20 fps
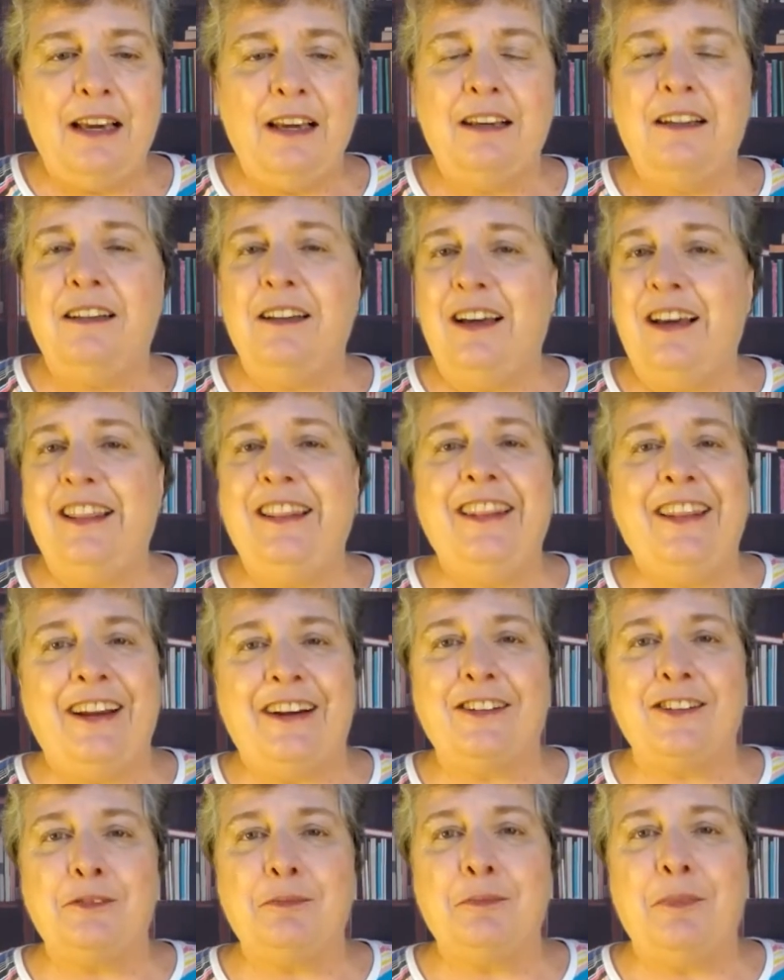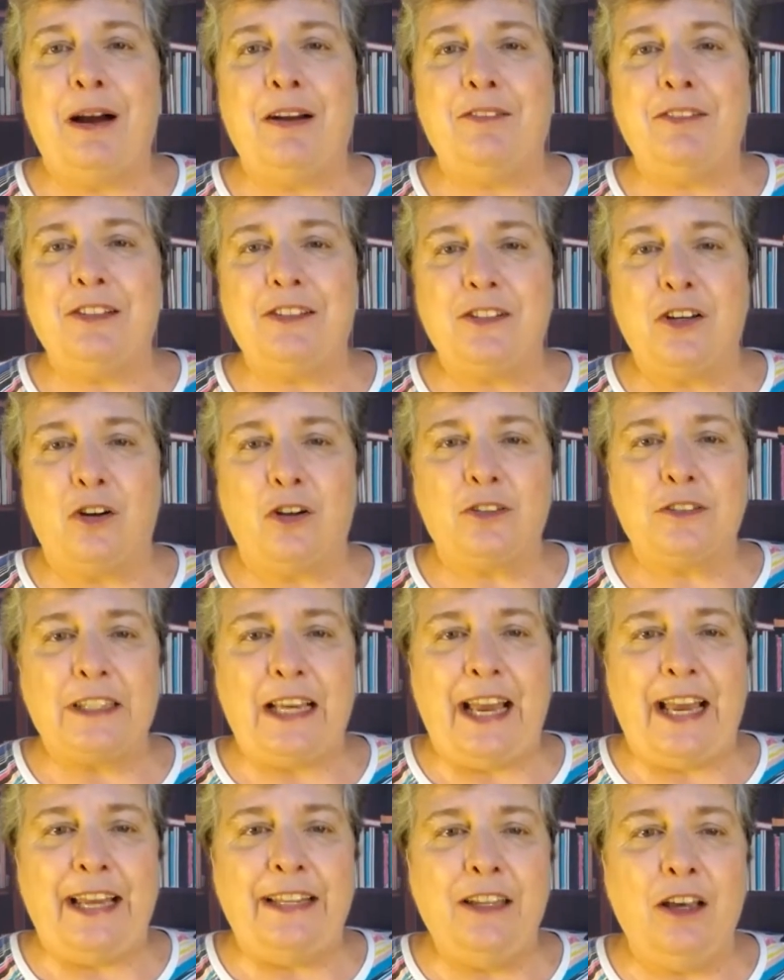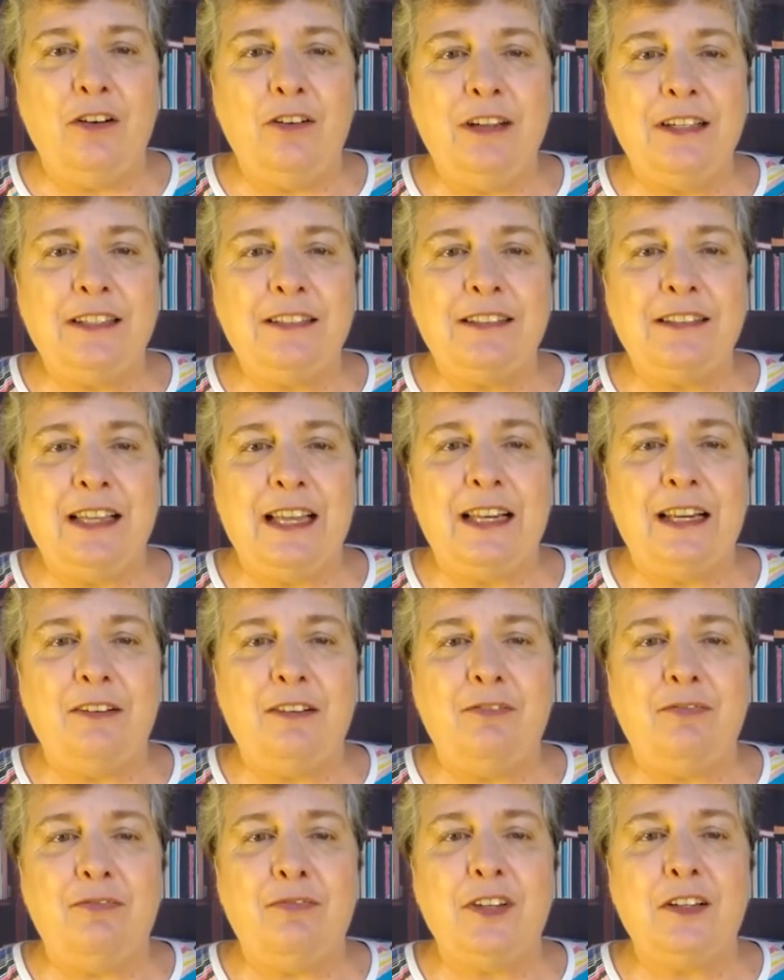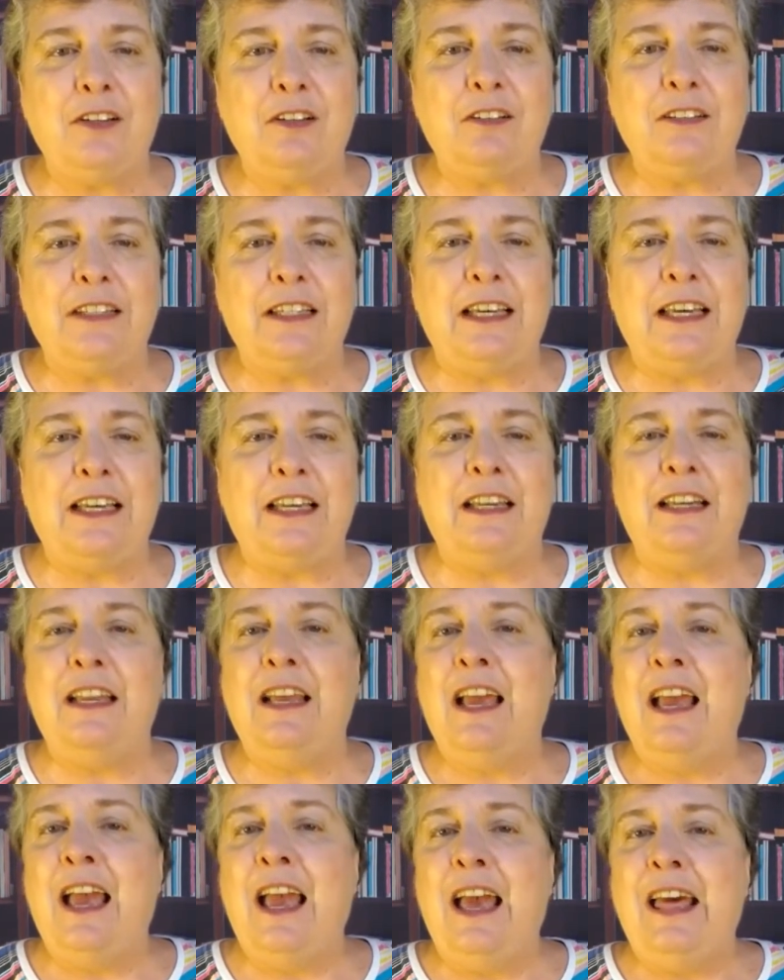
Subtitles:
and there's my result. And notice that it filled in